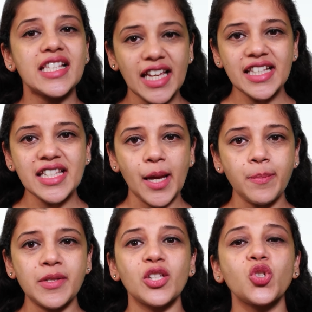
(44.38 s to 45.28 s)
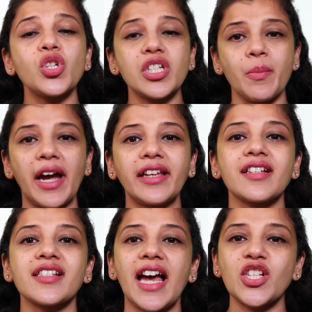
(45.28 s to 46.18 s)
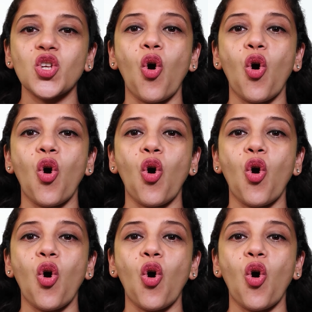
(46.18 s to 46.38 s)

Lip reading: 6 steps to determine the size